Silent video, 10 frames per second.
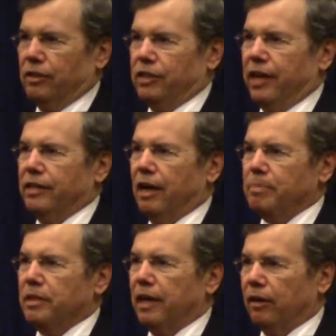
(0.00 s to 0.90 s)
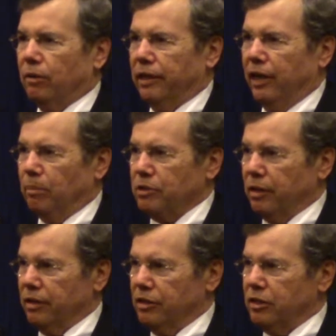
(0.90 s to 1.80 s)
Chad Dobson not only helped
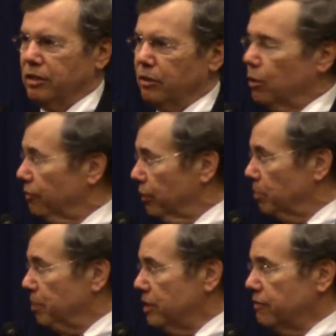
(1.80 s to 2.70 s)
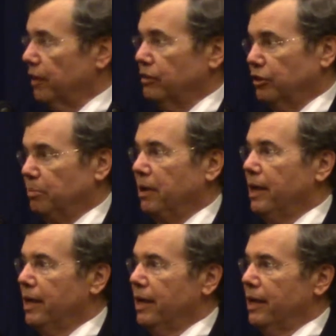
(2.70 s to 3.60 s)
start the Scoville Peace Fellowship,
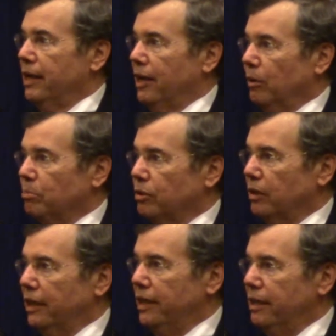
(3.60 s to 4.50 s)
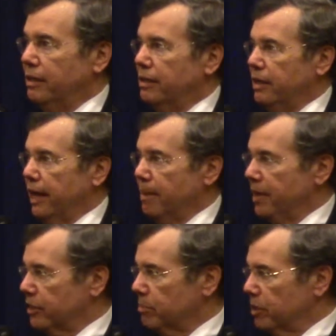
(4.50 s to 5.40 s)
he helped to lead the
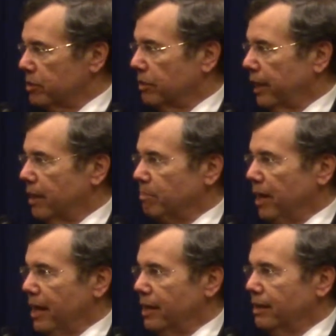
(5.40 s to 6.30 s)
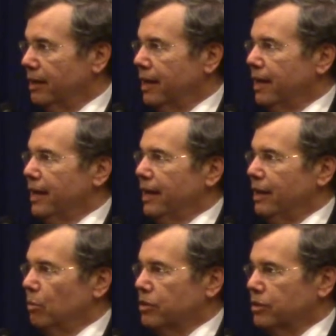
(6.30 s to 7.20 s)
MX missile campaign.
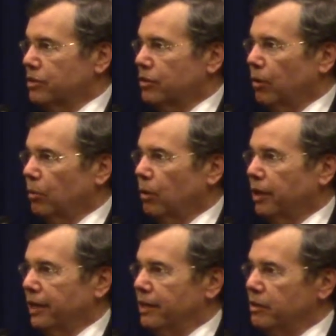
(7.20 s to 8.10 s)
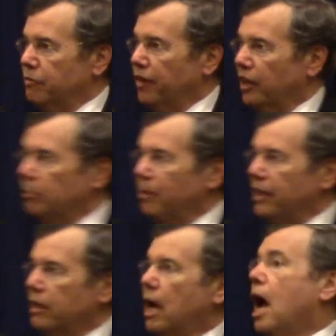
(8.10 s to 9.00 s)
He was a stalwart in
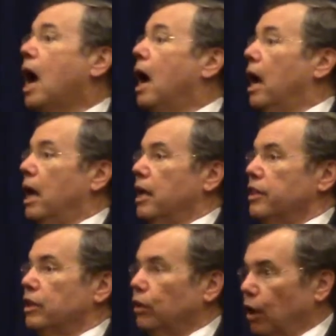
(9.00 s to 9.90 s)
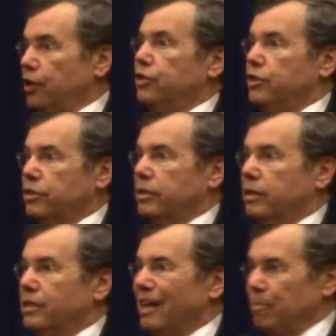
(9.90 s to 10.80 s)
developing the
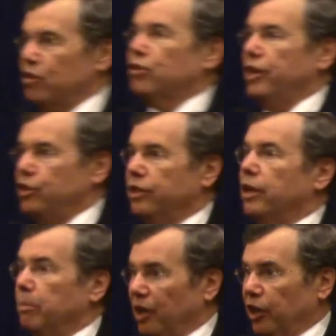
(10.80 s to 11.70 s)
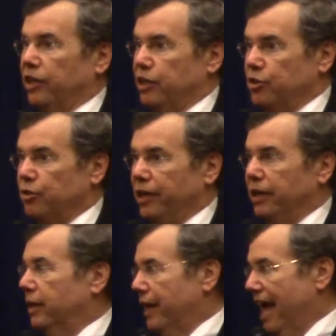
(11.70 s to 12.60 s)
largest demonstration in American
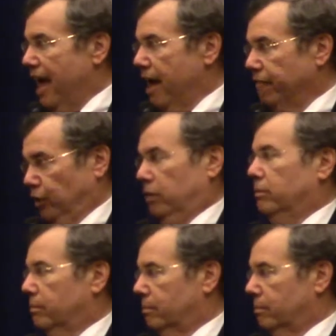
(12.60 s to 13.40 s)
history ever.